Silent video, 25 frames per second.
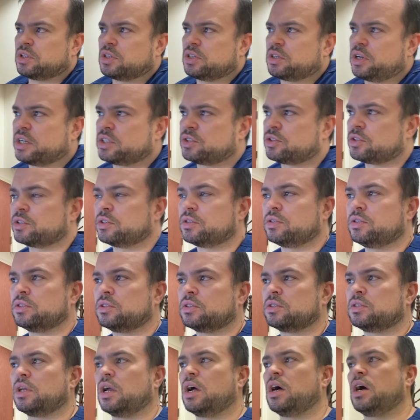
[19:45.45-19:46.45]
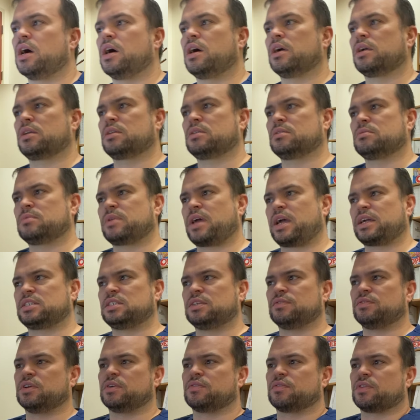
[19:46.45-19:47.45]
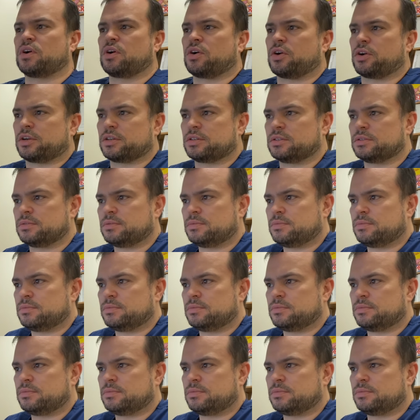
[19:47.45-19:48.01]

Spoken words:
the electrical activity of the heart.